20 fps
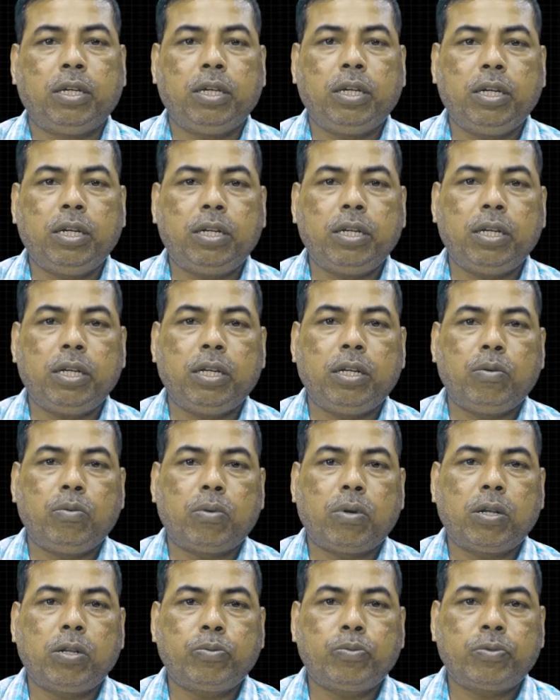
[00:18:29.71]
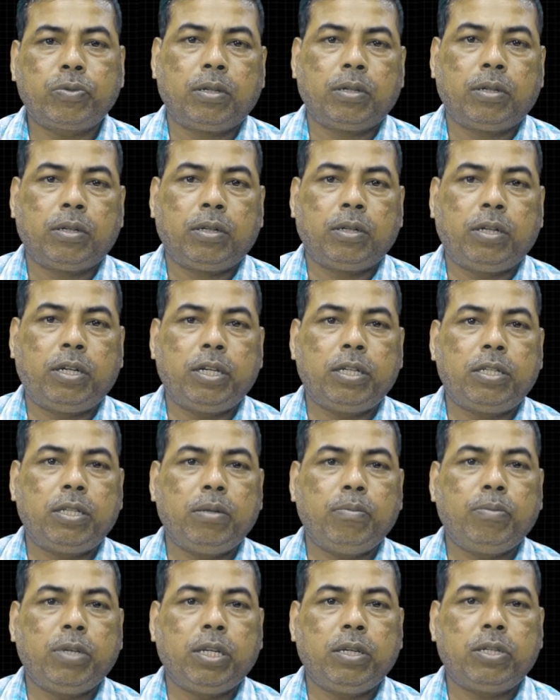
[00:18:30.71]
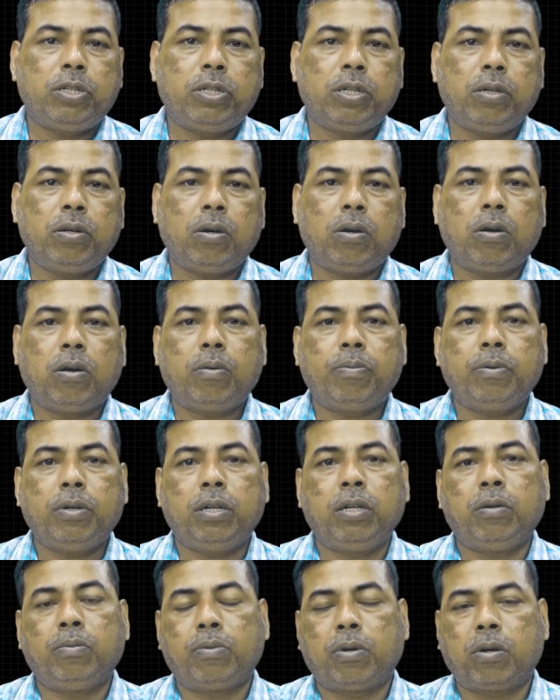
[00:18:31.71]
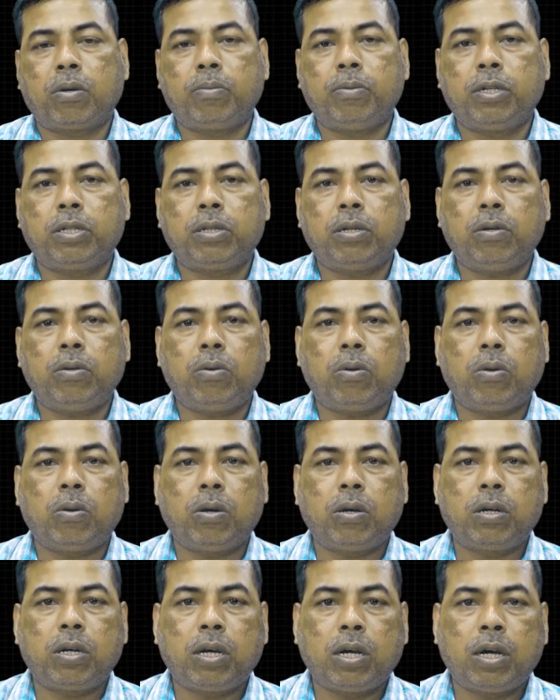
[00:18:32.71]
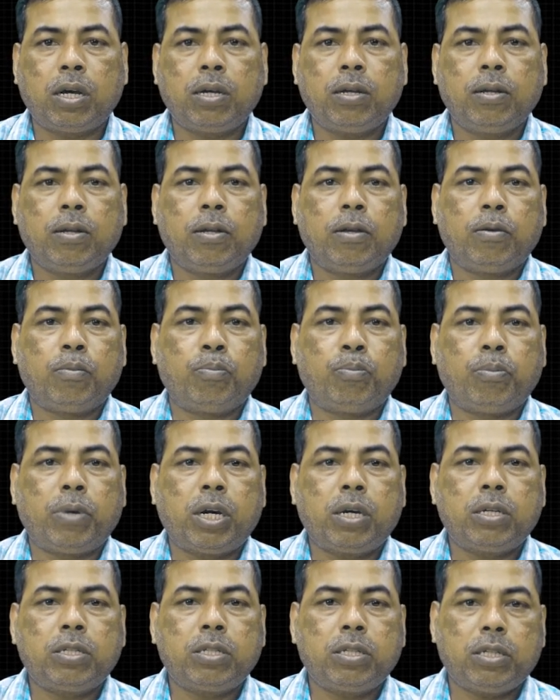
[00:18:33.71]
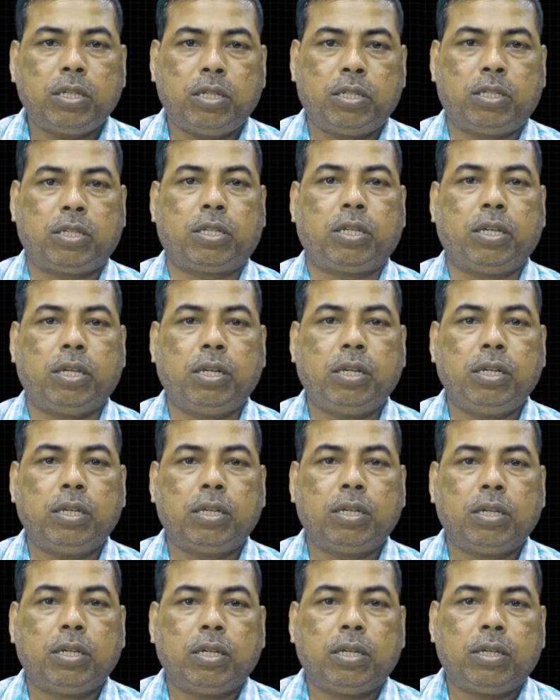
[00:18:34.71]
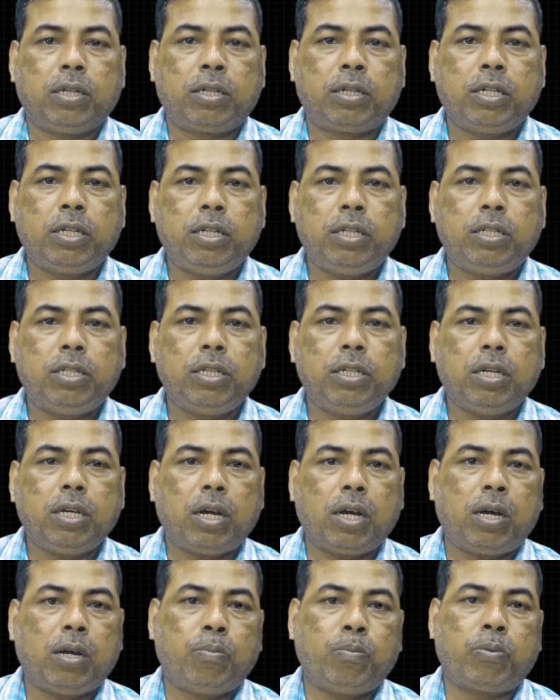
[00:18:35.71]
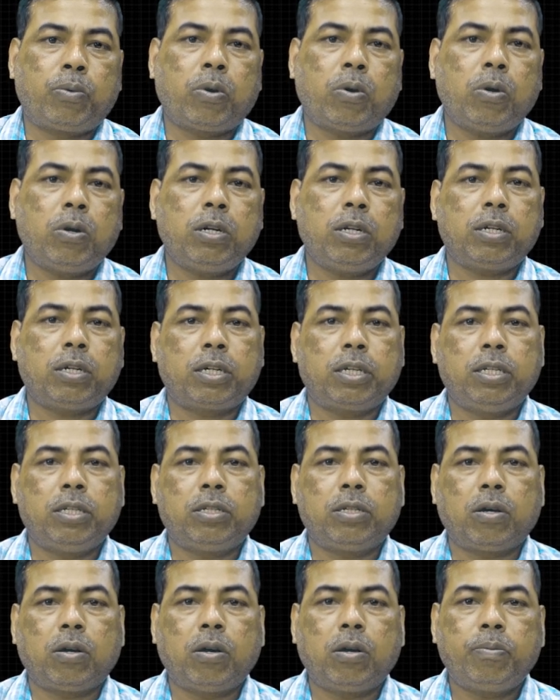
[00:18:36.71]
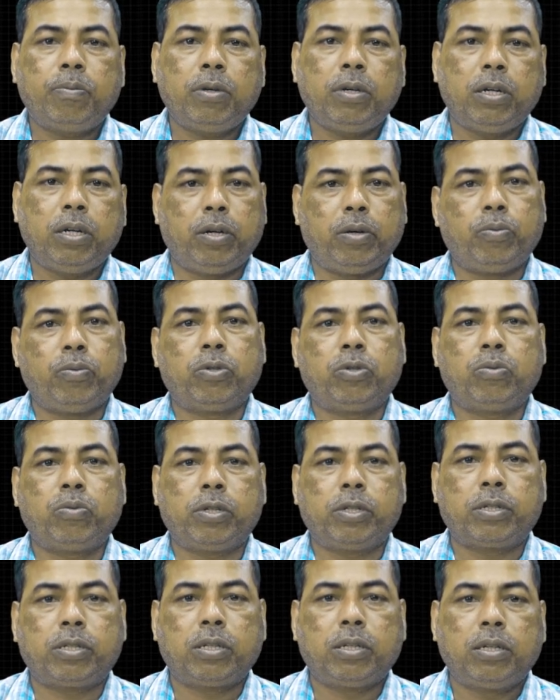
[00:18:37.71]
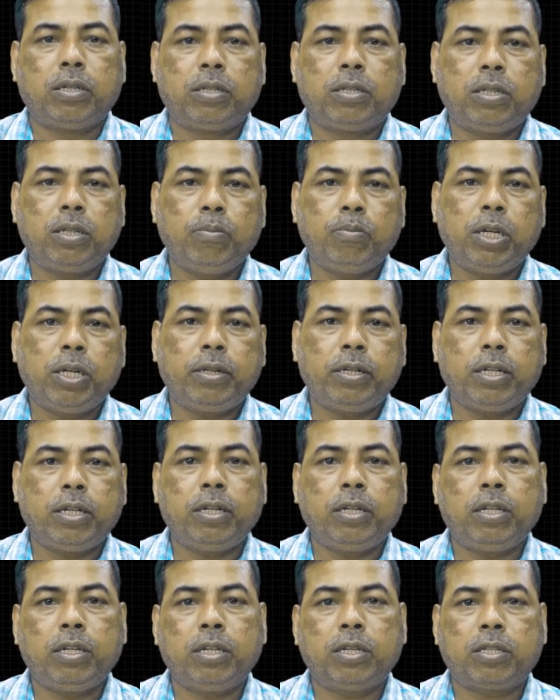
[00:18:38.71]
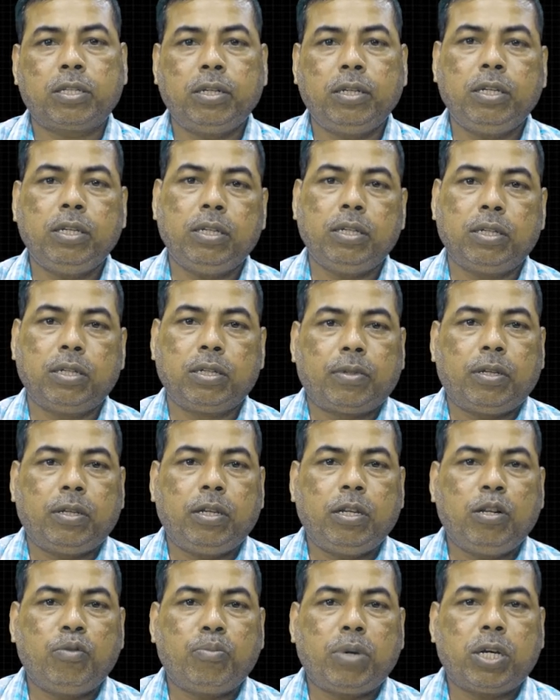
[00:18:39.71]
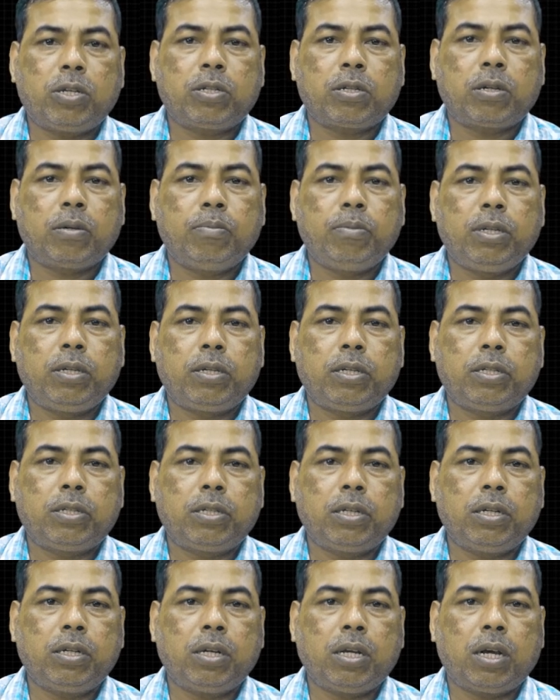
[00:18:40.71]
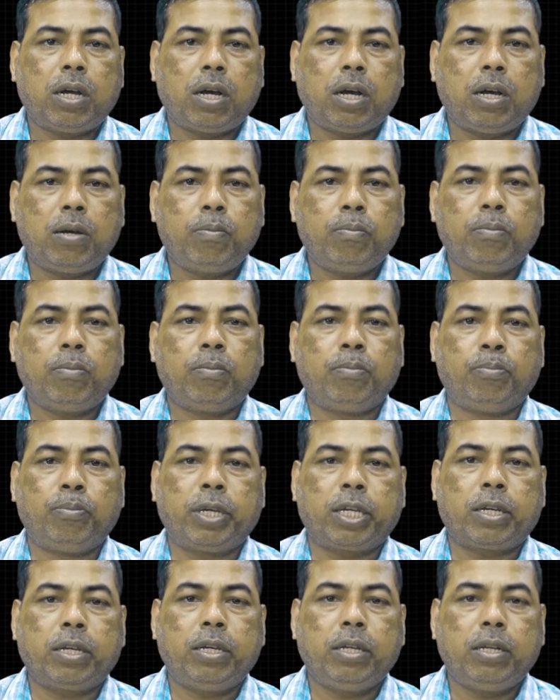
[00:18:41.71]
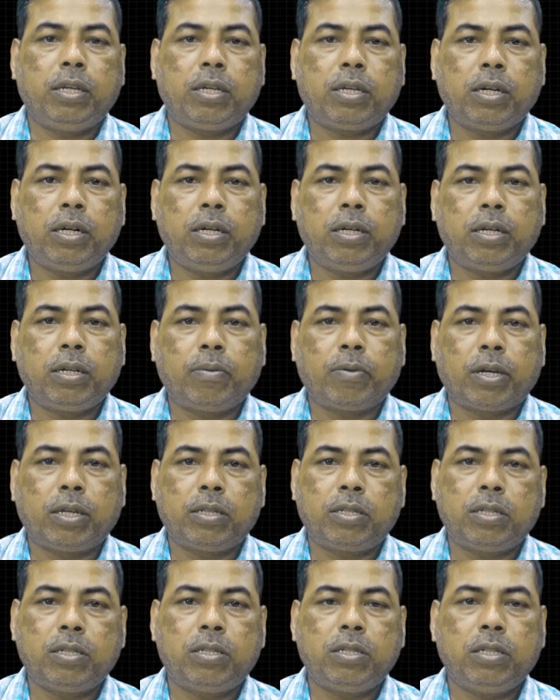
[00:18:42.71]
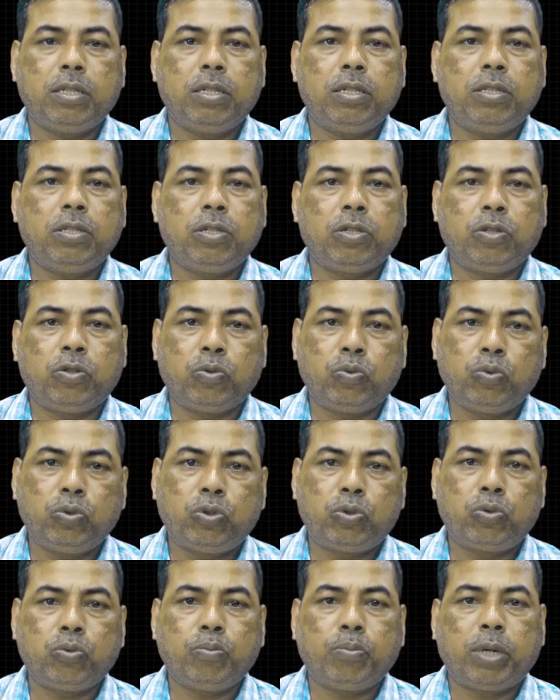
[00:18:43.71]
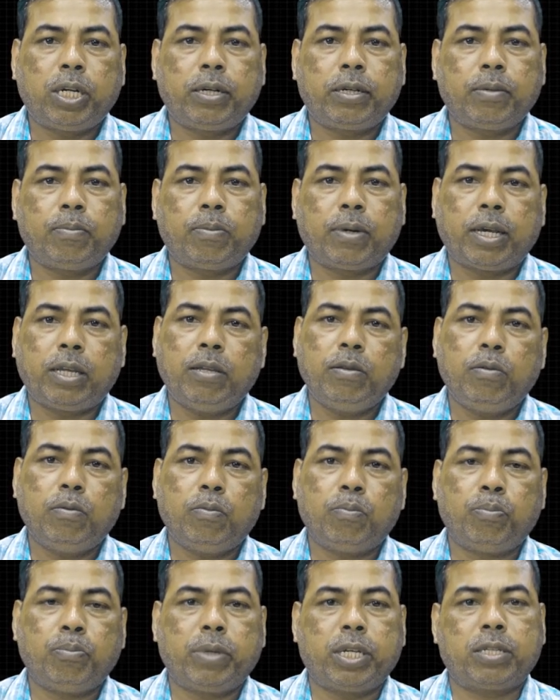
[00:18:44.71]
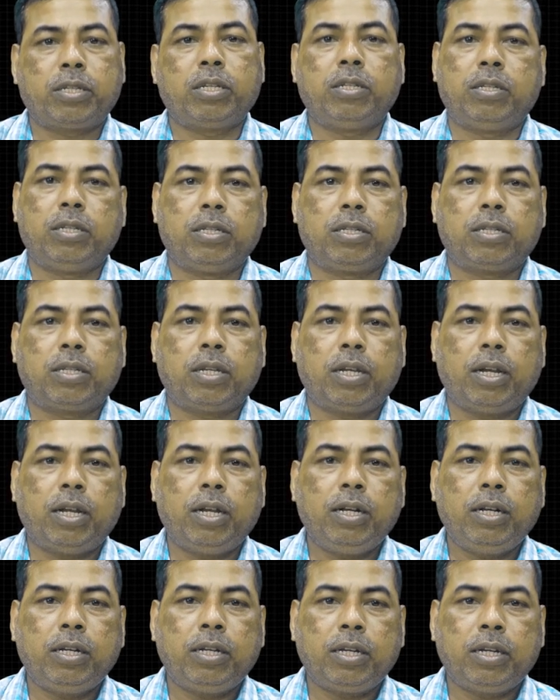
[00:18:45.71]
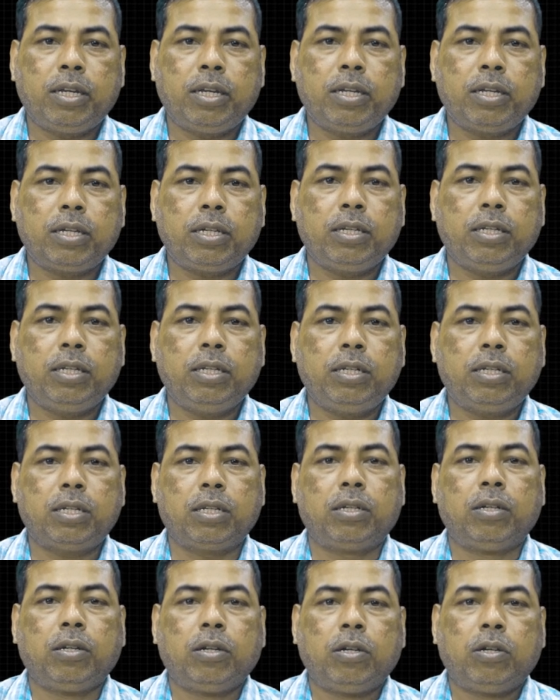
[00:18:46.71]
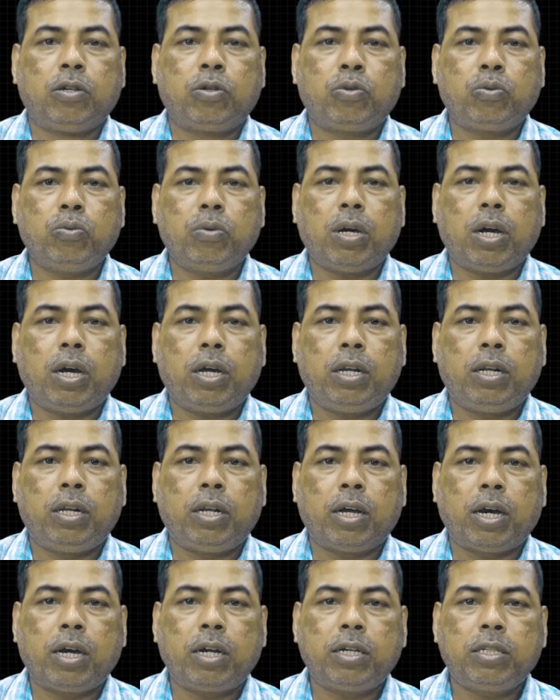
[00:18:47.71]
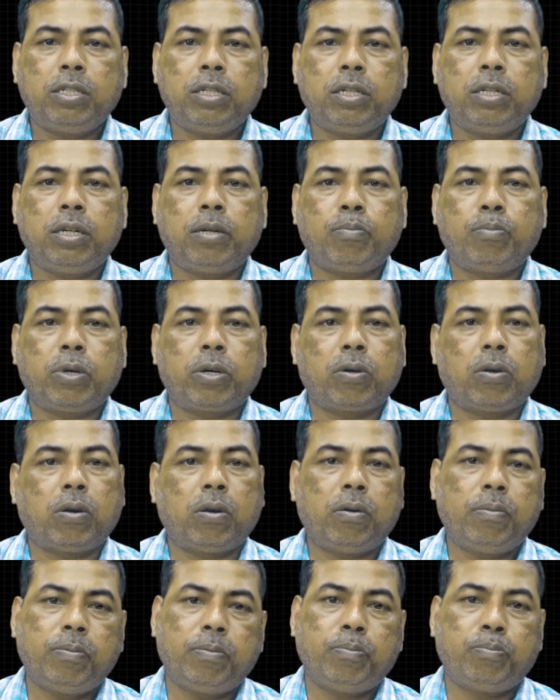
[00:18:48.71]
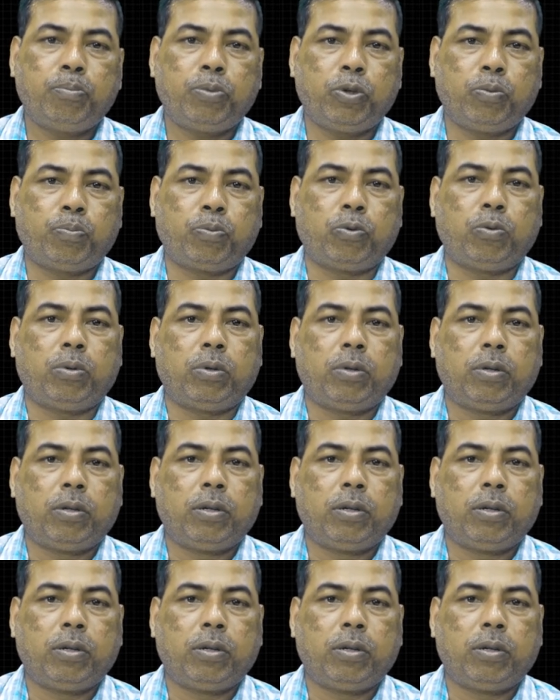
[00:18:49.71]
It involves dissemination of information on a mass scale, reaching a broad range of individuals simultaneously. In mass communication, a mechanical device is used to multiply messages and take it to a larger number of people.